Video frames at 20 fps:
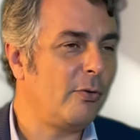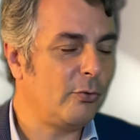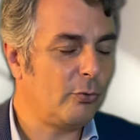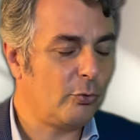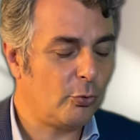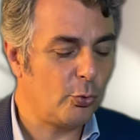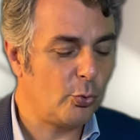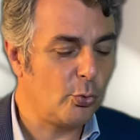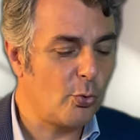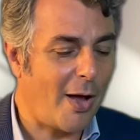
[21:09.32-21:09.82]

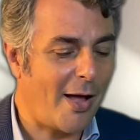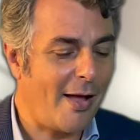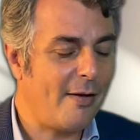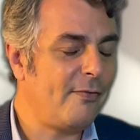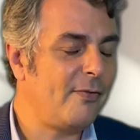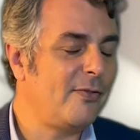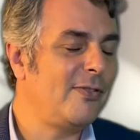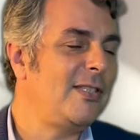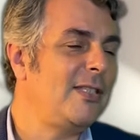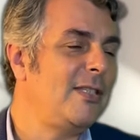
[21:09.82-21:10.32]
to
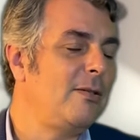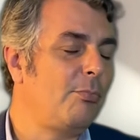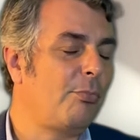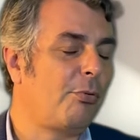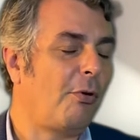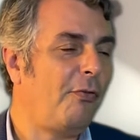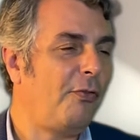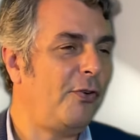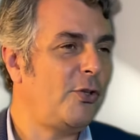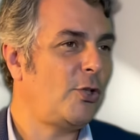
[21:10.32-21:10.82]
have the
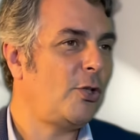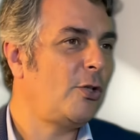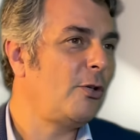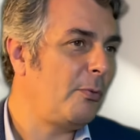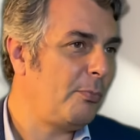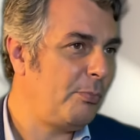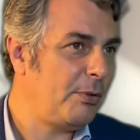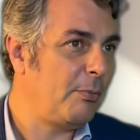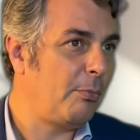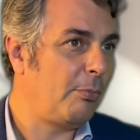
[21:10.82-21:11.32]

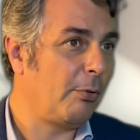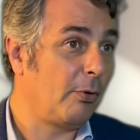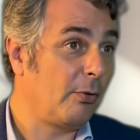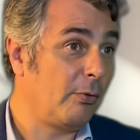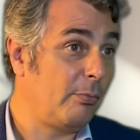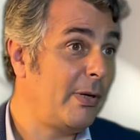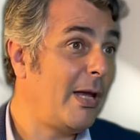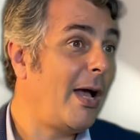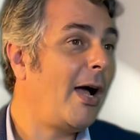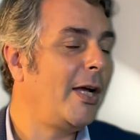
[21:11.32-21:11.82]
professional people
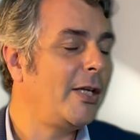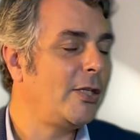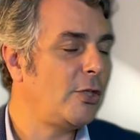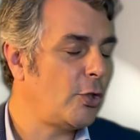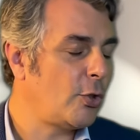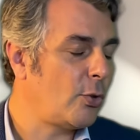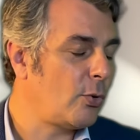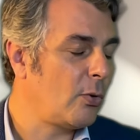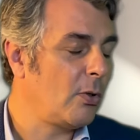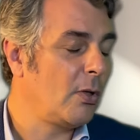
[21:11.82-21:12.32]
behind
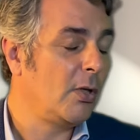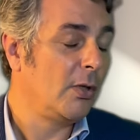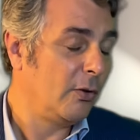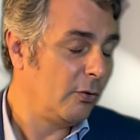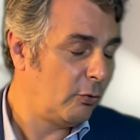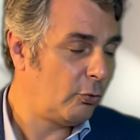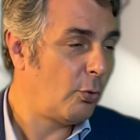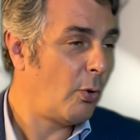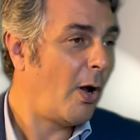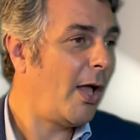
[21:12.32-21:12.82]
you
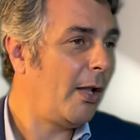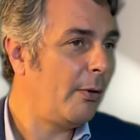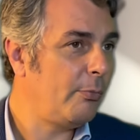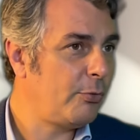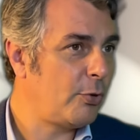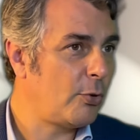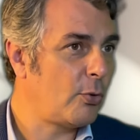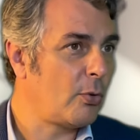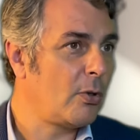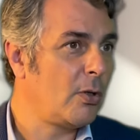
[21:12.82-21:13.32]
to
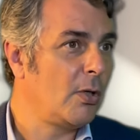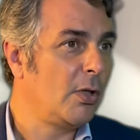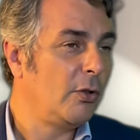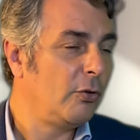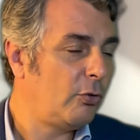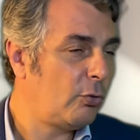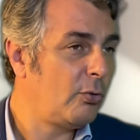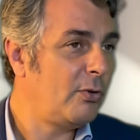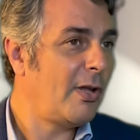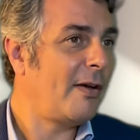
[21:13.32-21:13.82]
help you
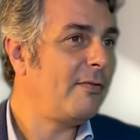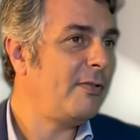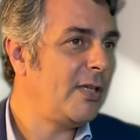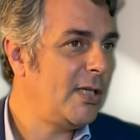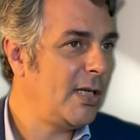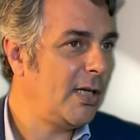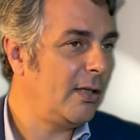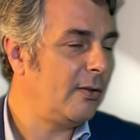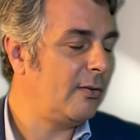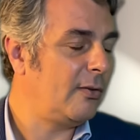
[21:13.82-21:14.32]
to
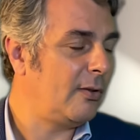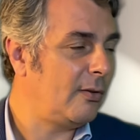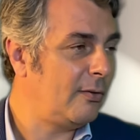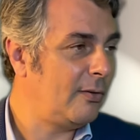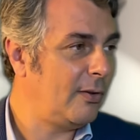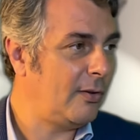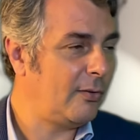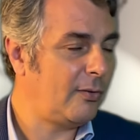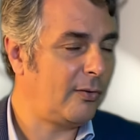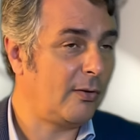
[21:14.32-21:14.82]
navigate
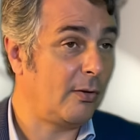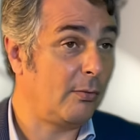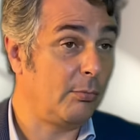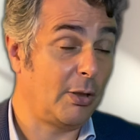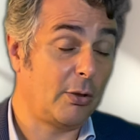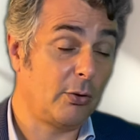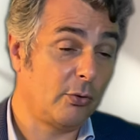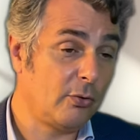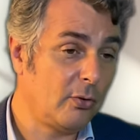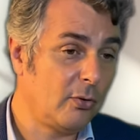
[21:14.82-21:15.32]
this,
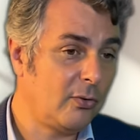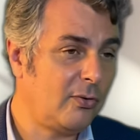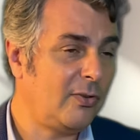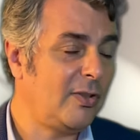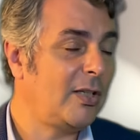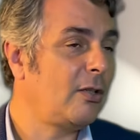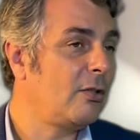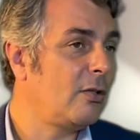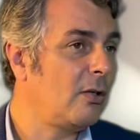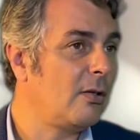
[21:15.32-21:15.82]
because the
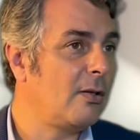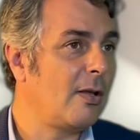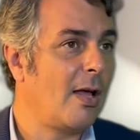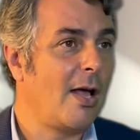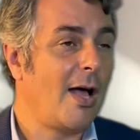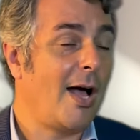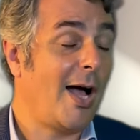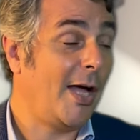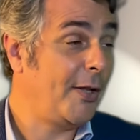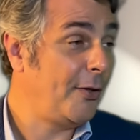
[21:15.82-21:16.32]
signal
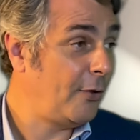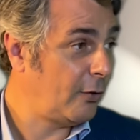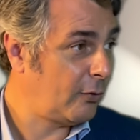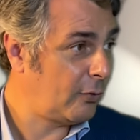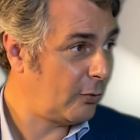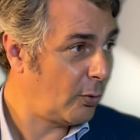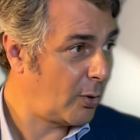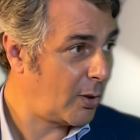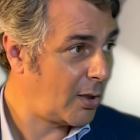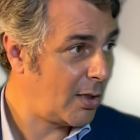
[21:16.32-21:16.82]
are not
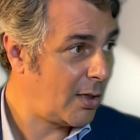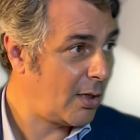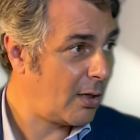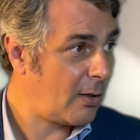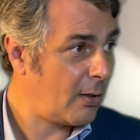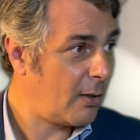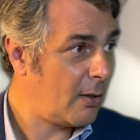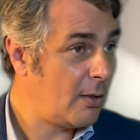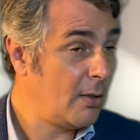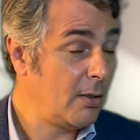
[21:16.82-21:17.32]
so clear.
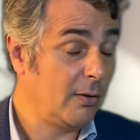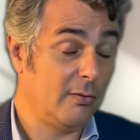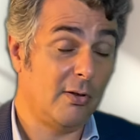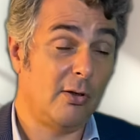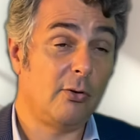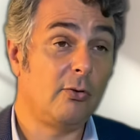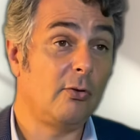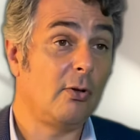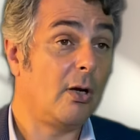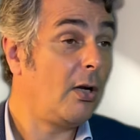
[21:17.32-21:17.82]
There
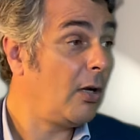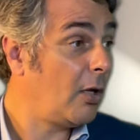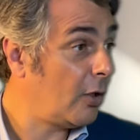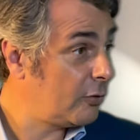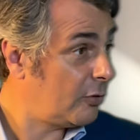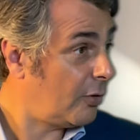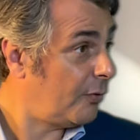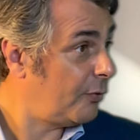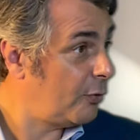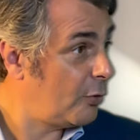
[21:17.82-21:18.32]
is a
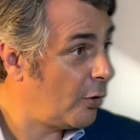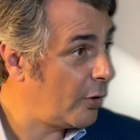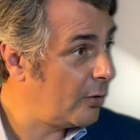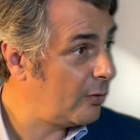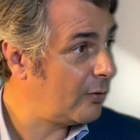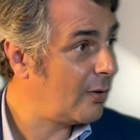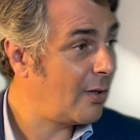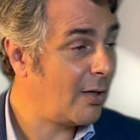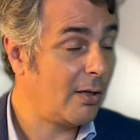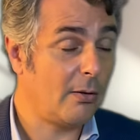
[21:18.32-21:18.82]
lot of
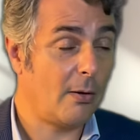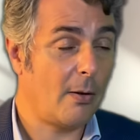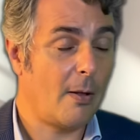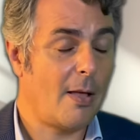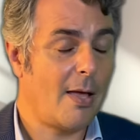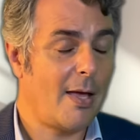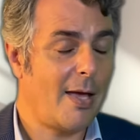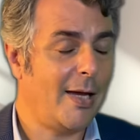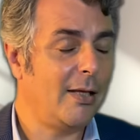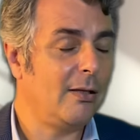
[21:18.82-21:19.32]
noise,
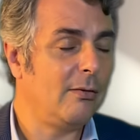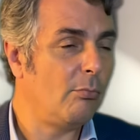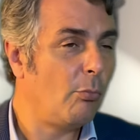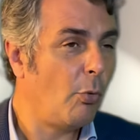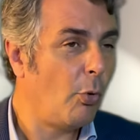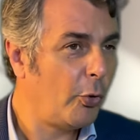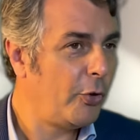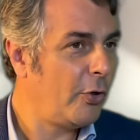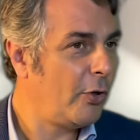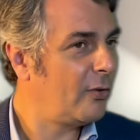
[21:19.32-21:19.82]
and
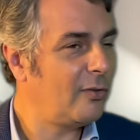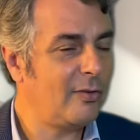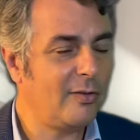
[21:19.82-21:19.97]
more noise